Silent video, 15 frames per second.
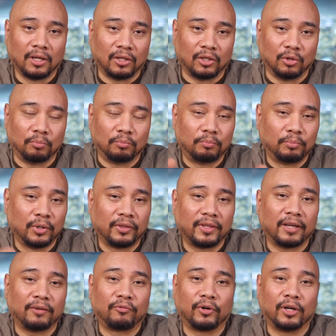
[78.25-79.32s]
You put
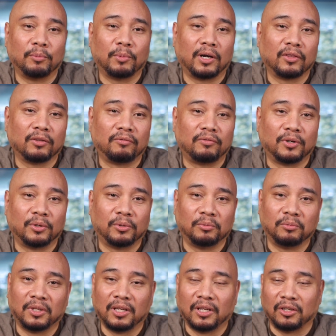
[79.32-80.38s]
that frame on the
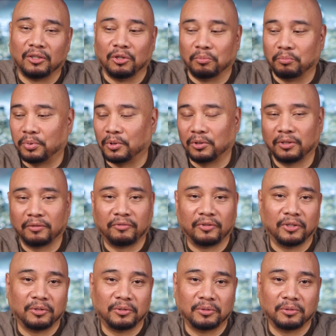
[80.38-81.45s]
phone, you pull a
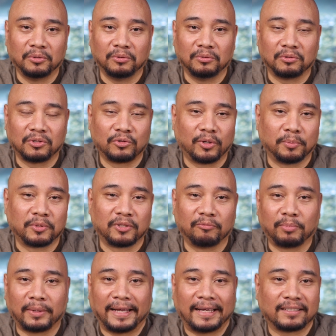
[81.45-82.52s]
few strips of
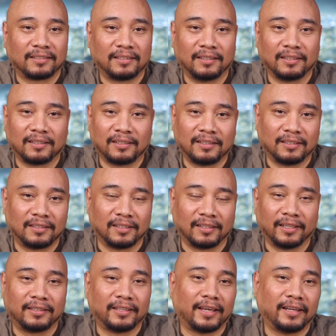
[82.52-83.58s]
plastic to
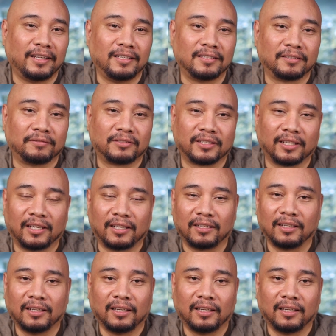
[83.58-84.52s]
let the adhesive set,